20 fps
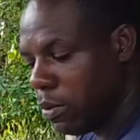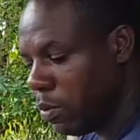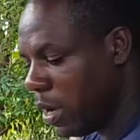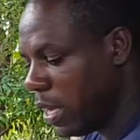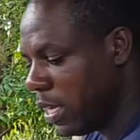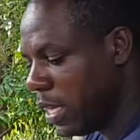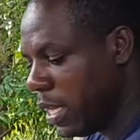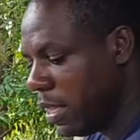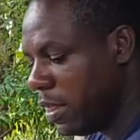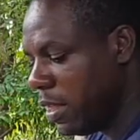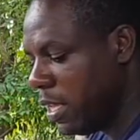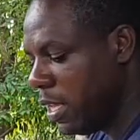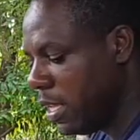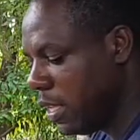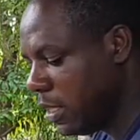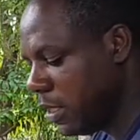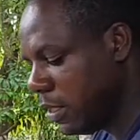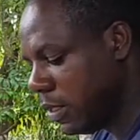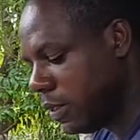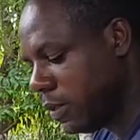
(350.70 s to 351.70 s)
one of
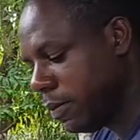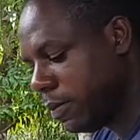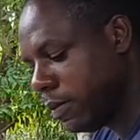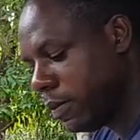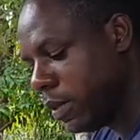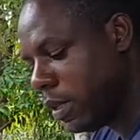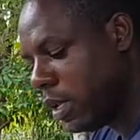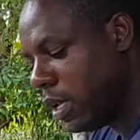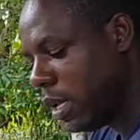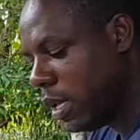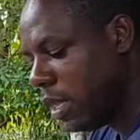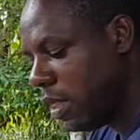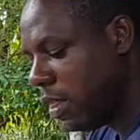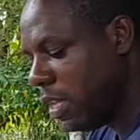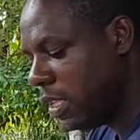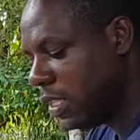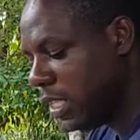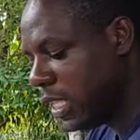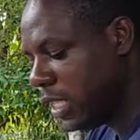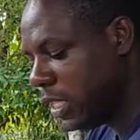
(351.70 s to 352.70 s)
these.
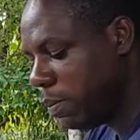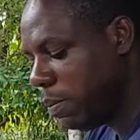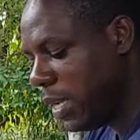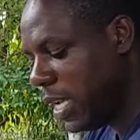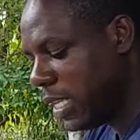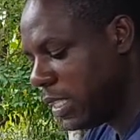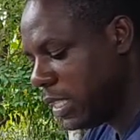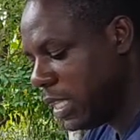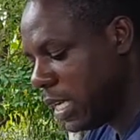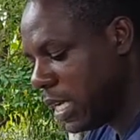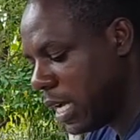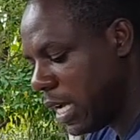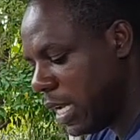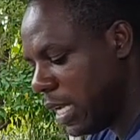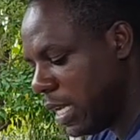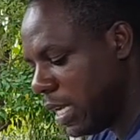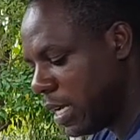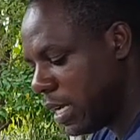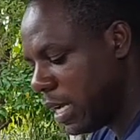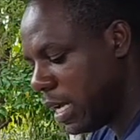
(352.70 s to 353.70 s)
This is
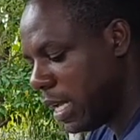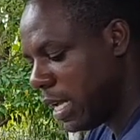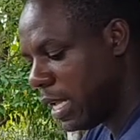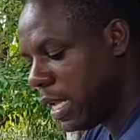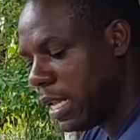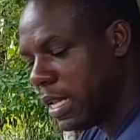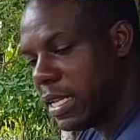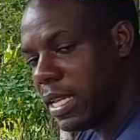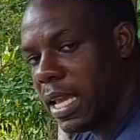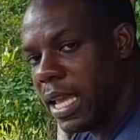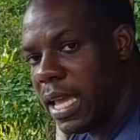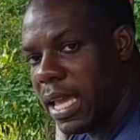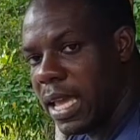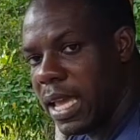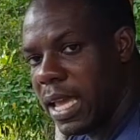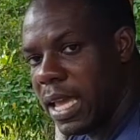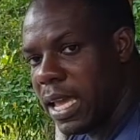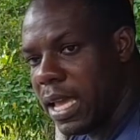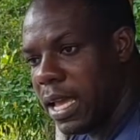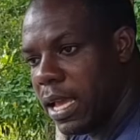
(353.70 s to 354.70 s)
basically called
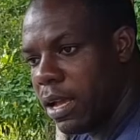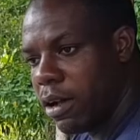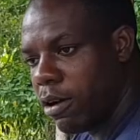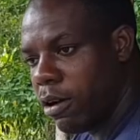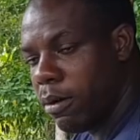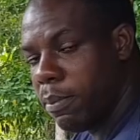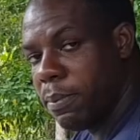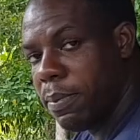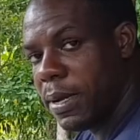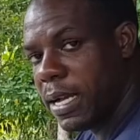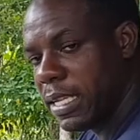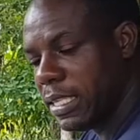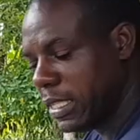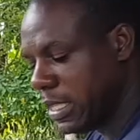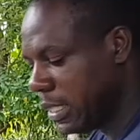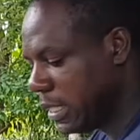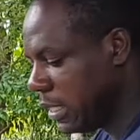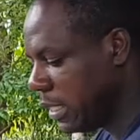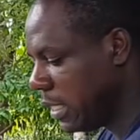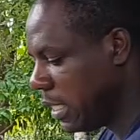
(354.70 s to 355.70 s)
a
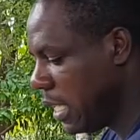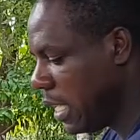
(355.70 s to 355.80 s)
compass,